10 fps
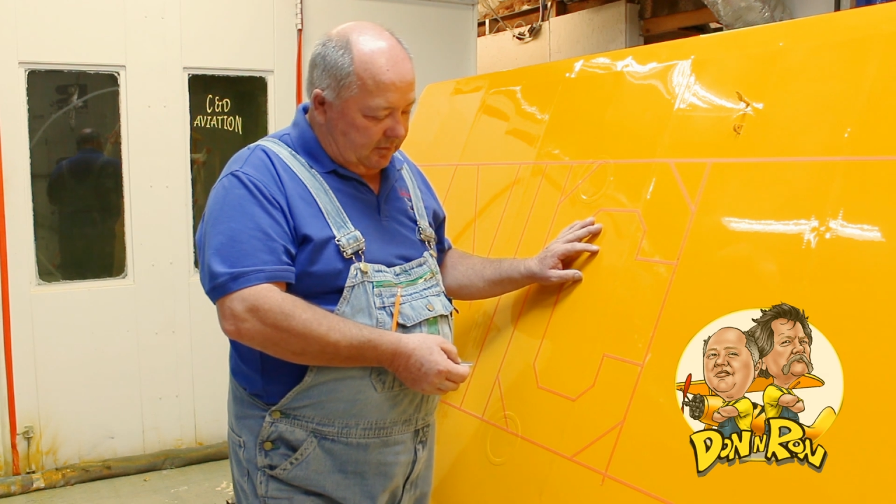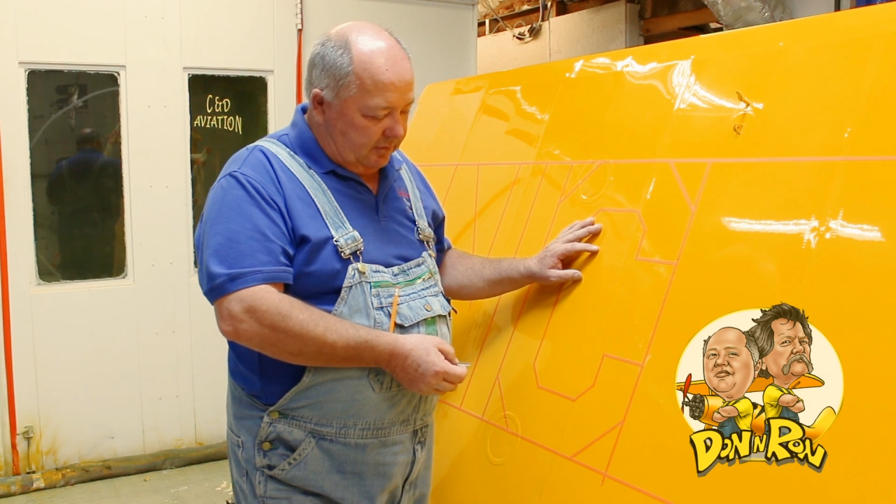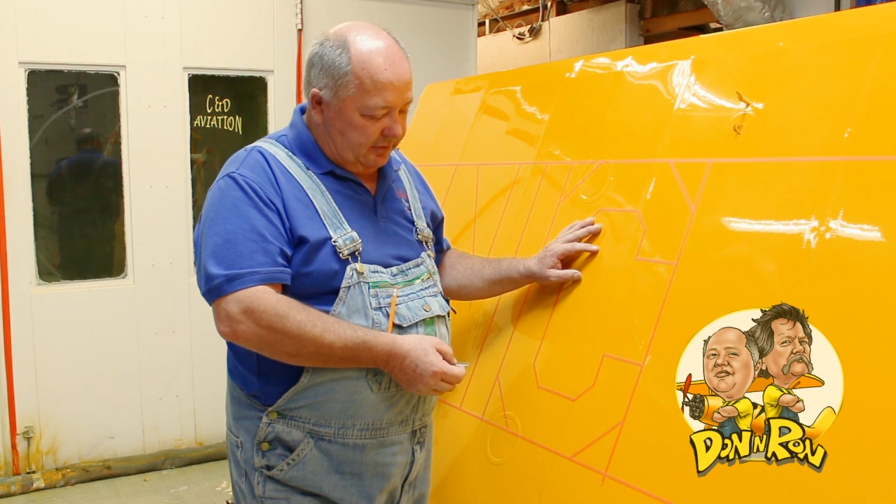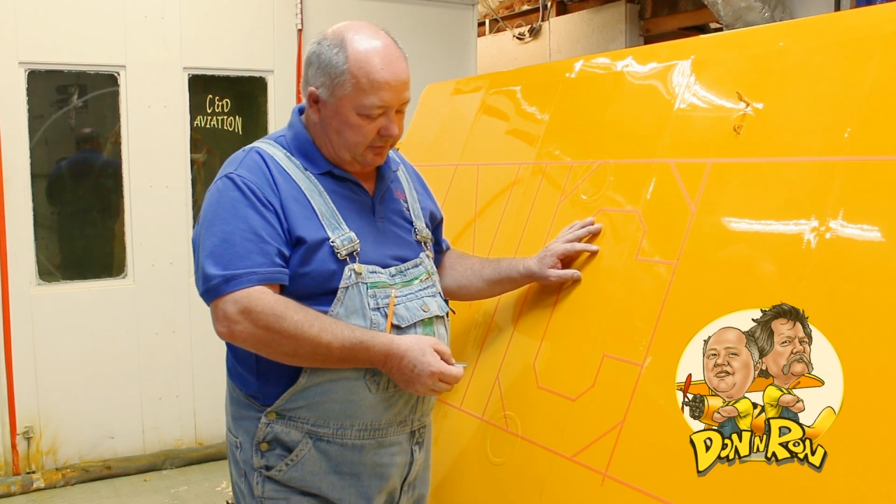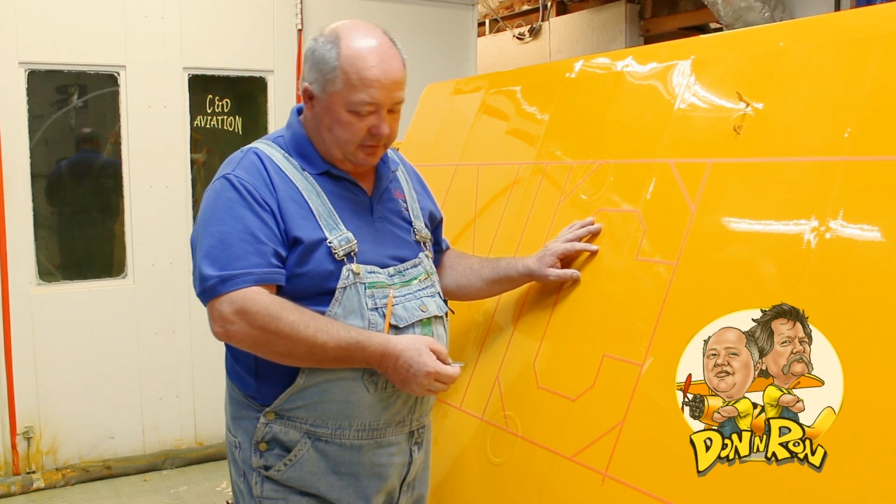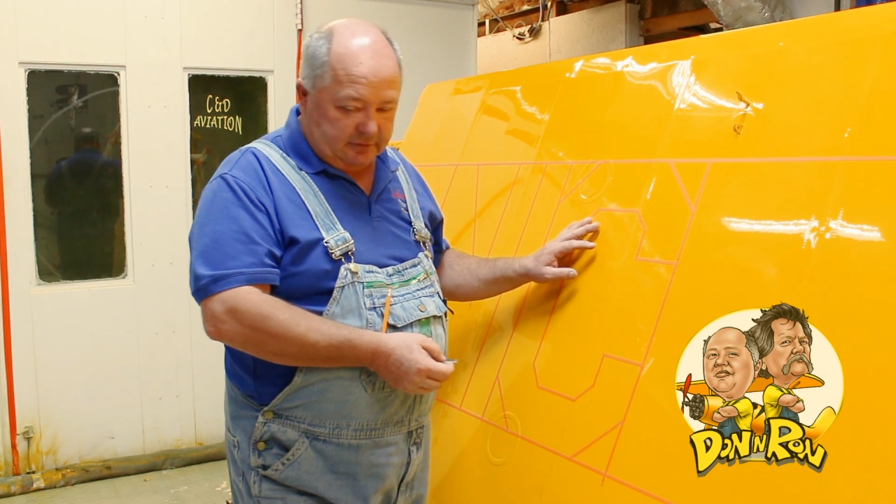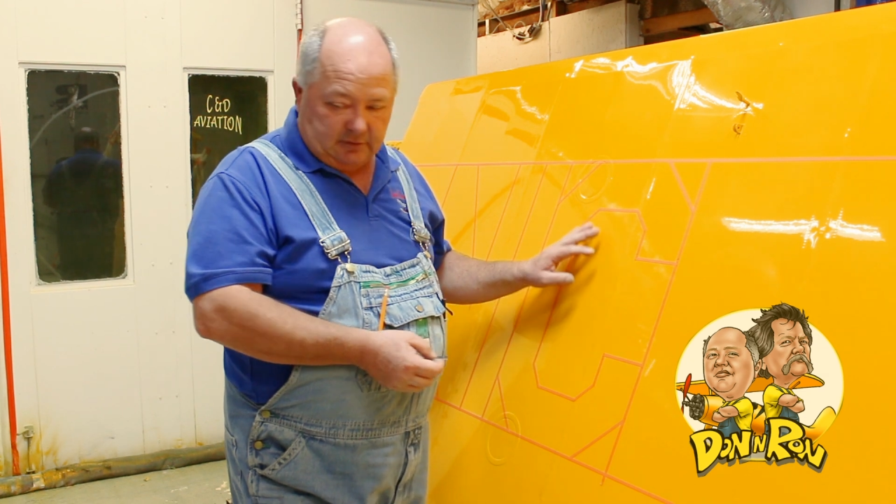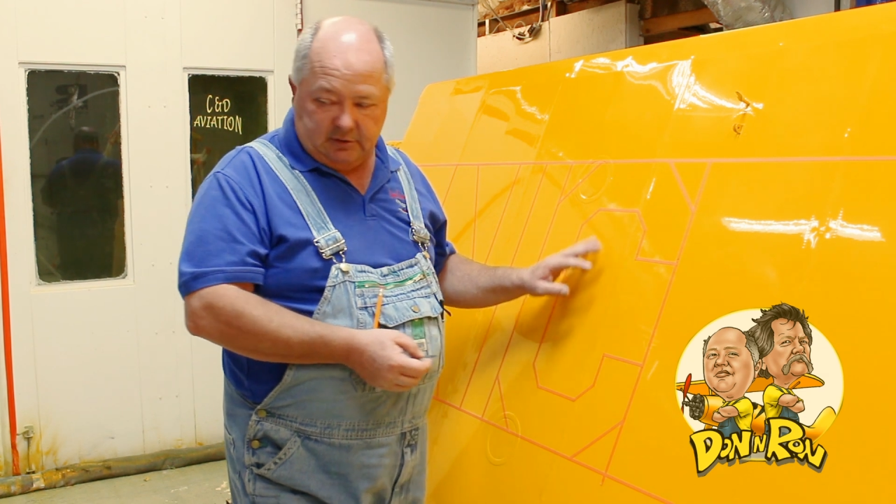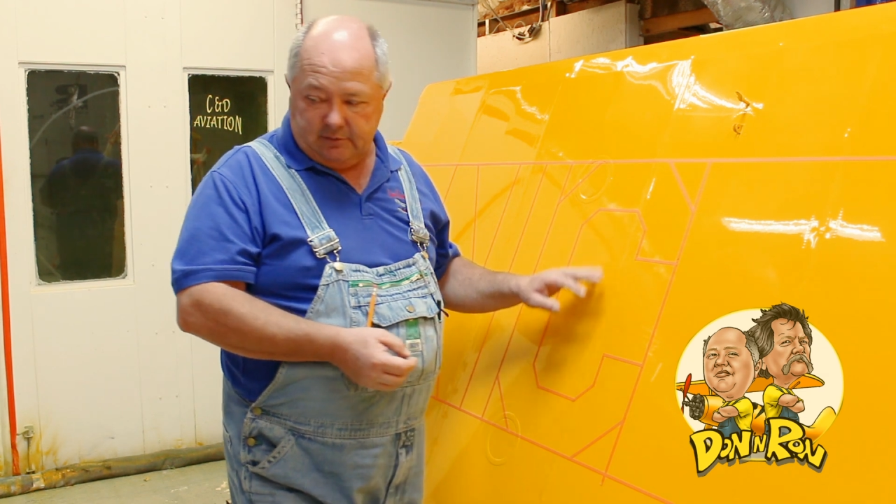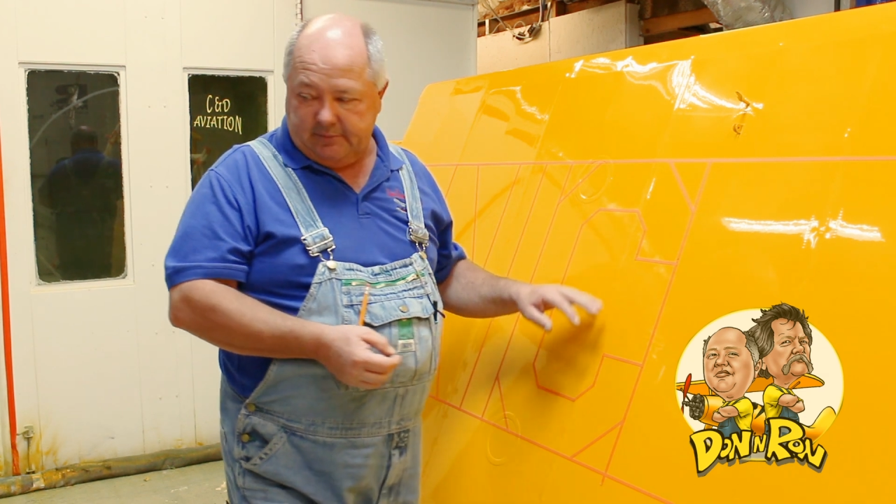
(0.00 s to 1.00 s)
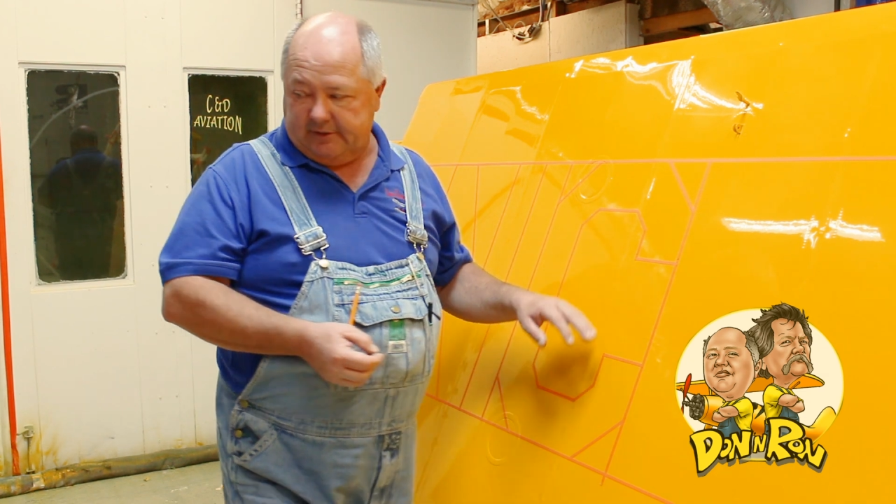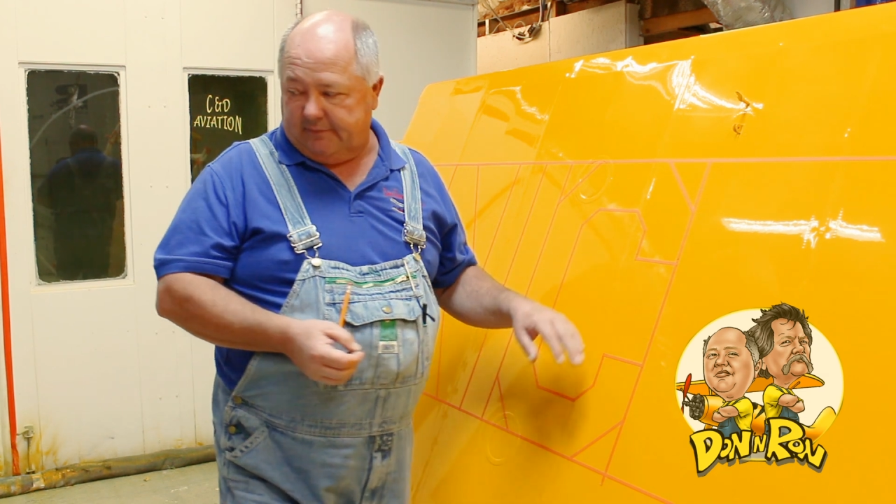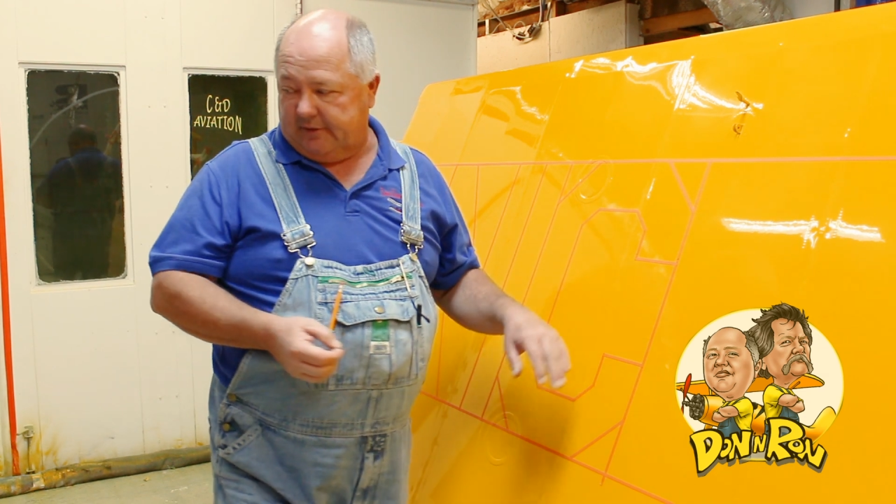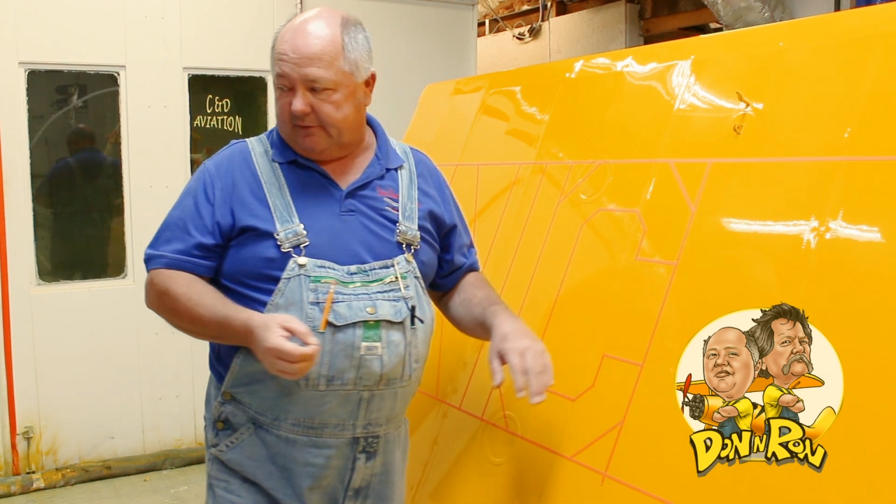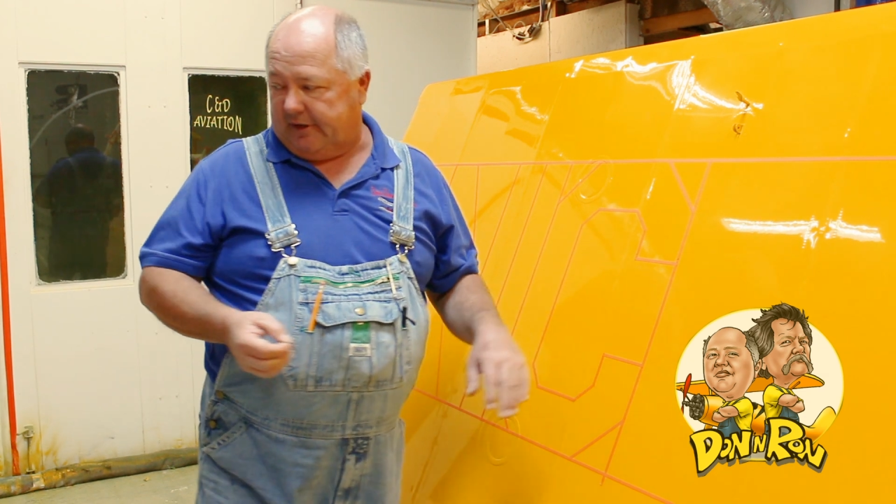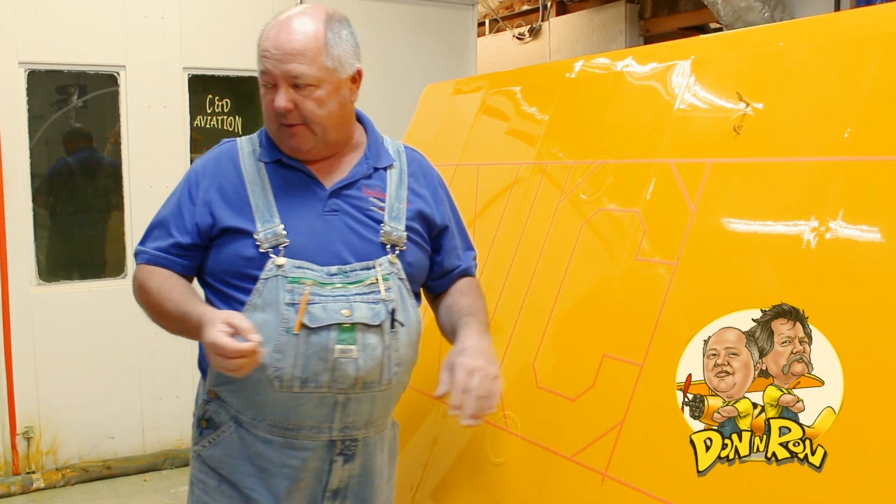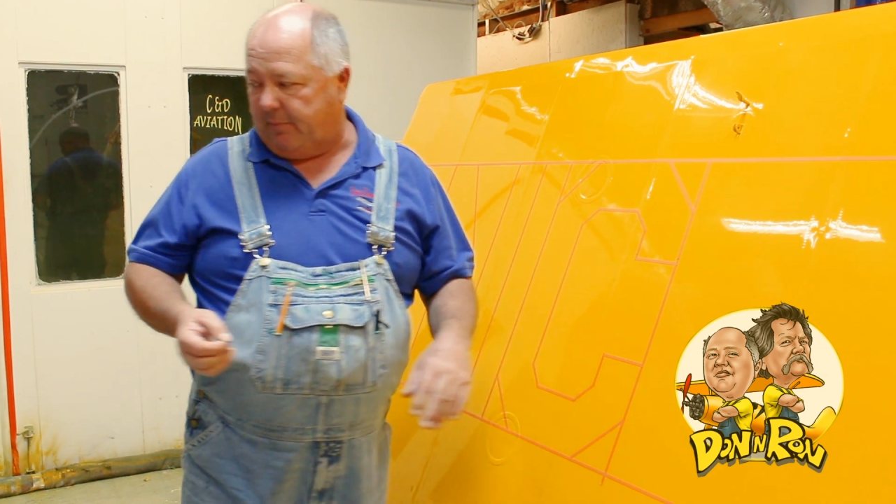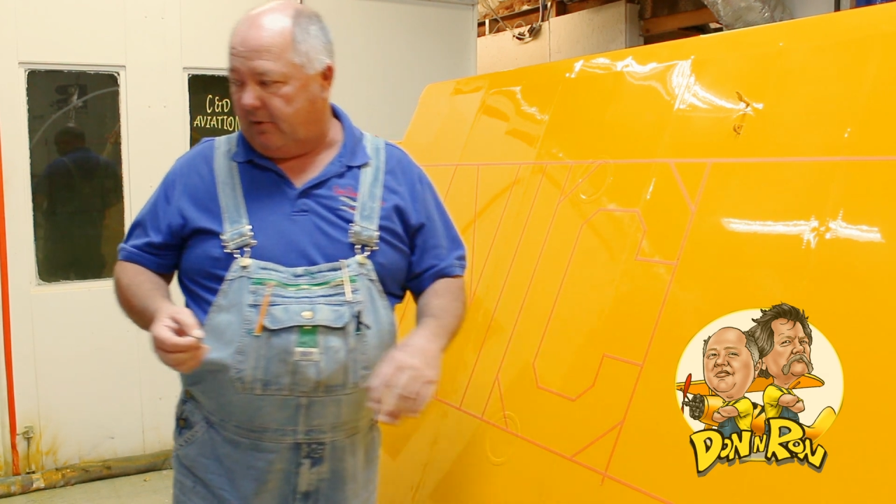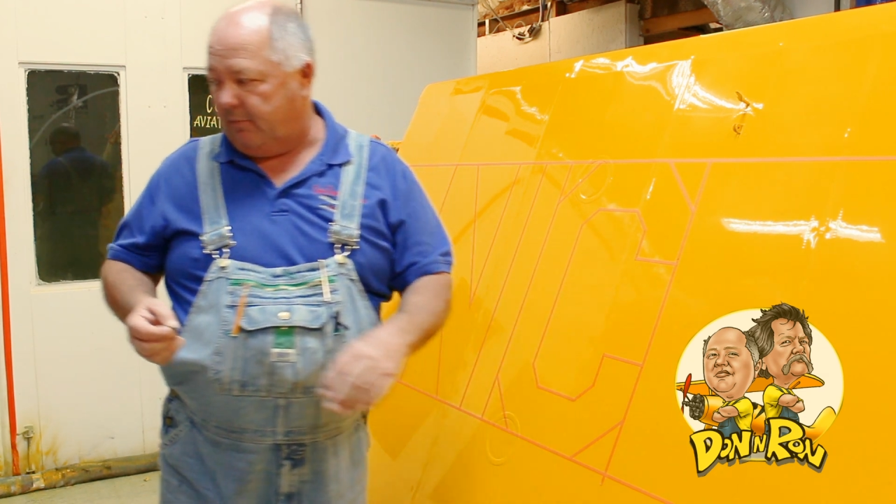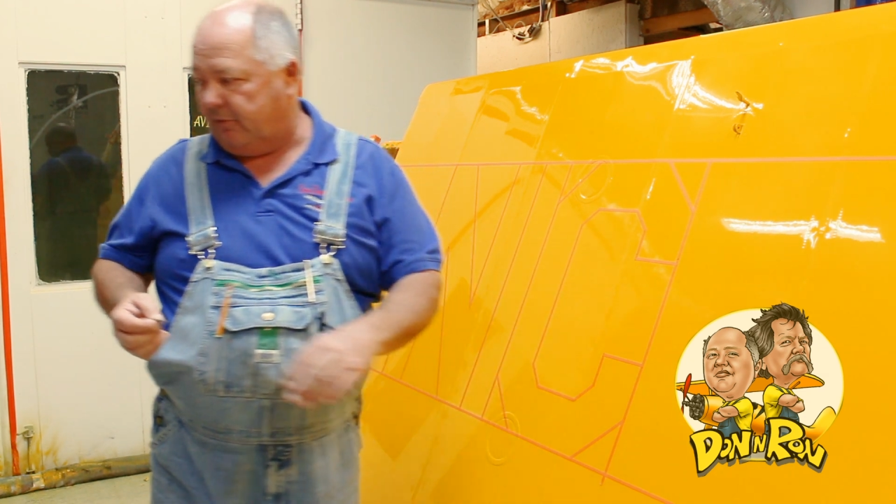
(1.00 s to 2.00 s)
Well, just as a little bit of an example,